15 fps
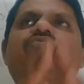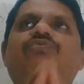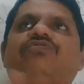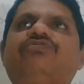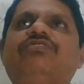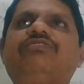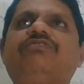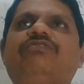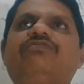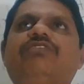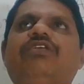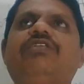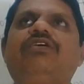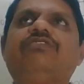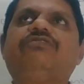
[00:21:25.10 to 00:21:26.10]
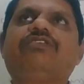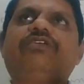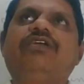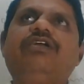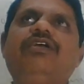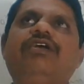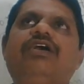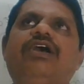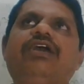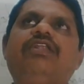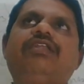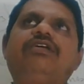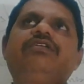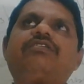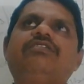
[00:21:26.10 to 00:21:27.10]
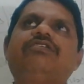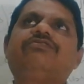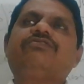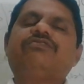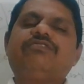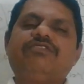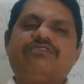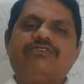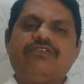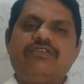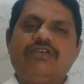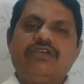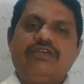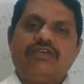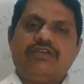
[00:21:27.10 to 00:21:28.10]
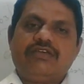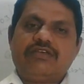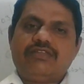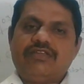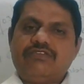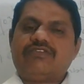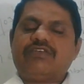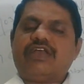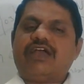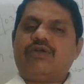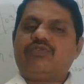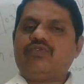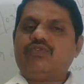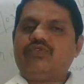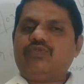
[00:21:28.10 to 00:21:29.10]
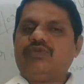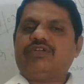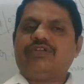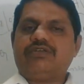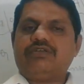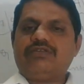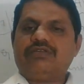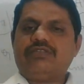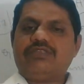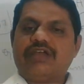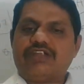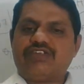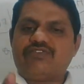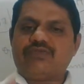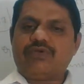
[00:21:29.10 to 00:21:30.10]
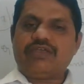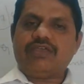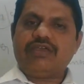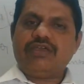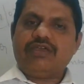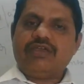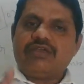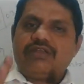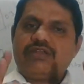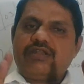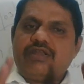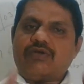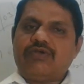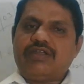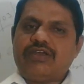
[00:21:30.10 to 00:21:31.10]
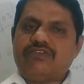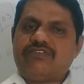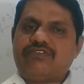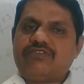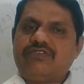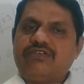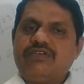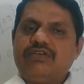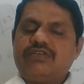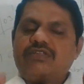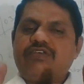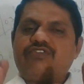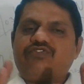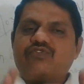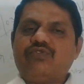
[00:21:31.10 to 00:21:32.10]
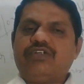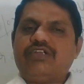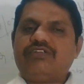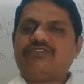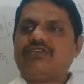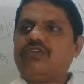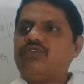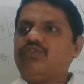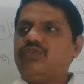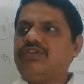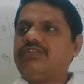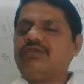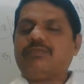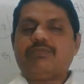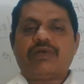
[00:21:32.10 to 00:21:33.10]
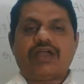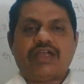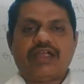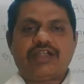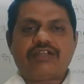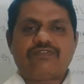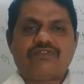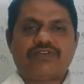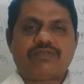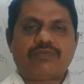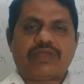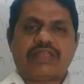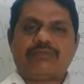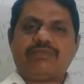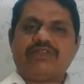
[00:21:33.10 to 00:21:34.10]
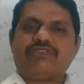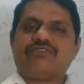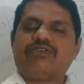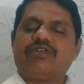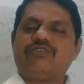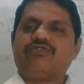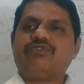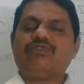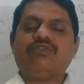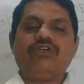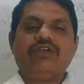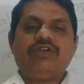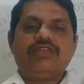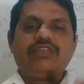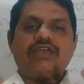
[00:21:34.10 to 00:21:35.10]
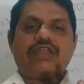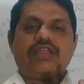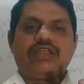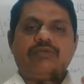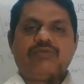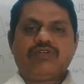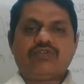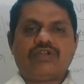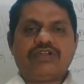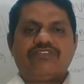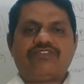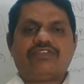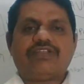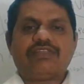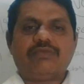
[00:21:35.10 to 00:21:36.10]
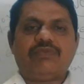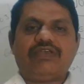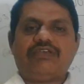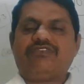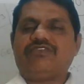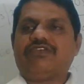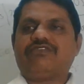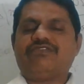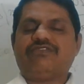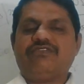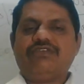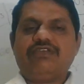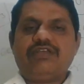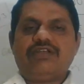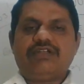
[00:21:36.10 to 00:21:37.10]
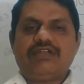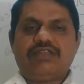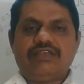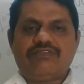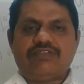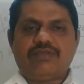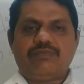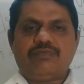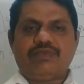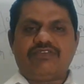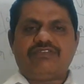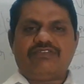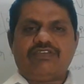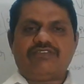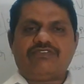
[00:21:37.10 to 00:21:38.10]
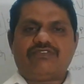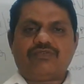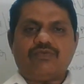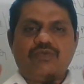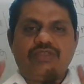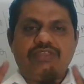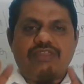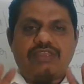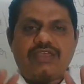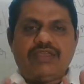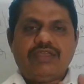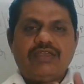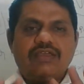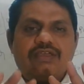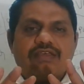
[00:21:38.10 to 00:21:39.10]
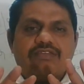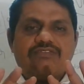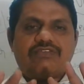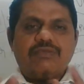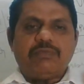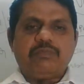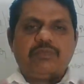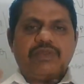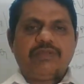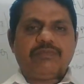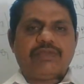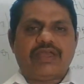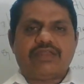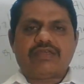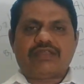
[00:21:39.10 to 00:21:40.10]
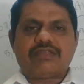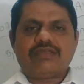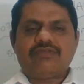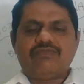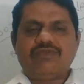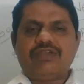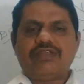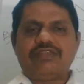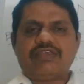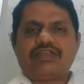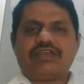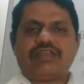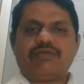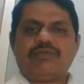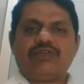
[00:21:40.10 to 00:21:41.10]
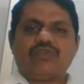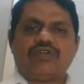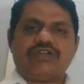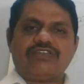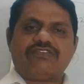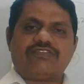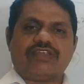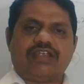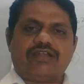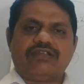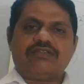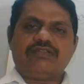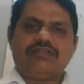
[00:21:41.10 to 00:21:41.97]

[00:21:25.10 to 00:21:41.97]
question this is the logic. I learned this I have to do it. That's why nowadays the students are doing the bad for mathematics also. They are unable to understand the basics. Teach them basics with the simple manner where they can able to understand.